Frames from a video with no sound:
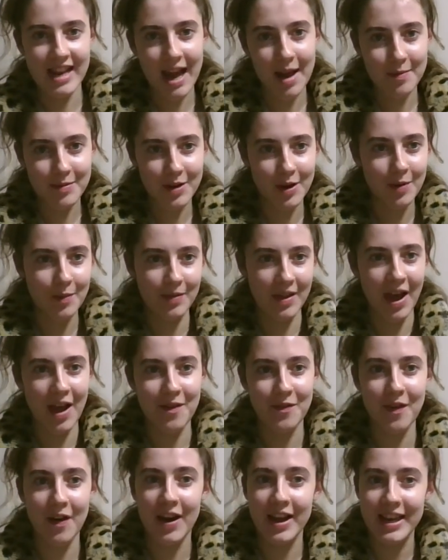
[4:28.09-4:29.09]
This is the
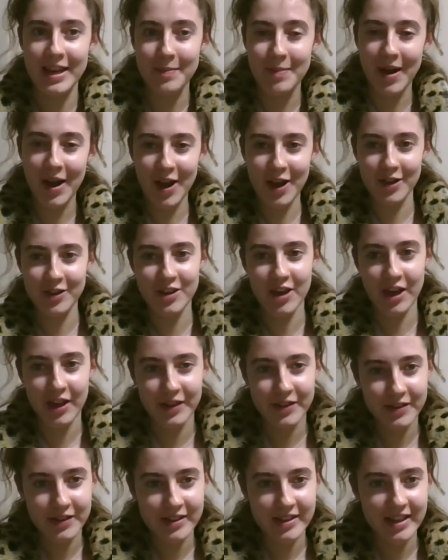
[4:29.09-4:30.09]
laptop that I finally
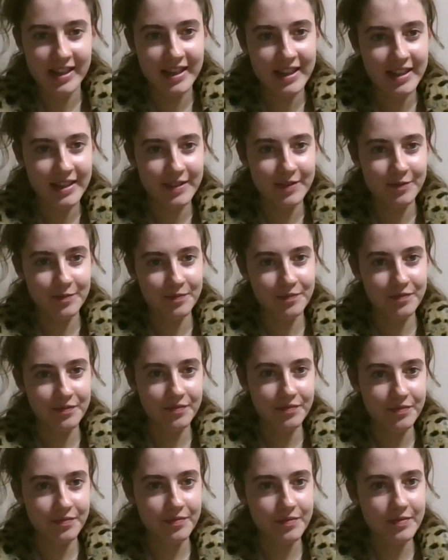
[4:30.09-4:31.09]
purchased.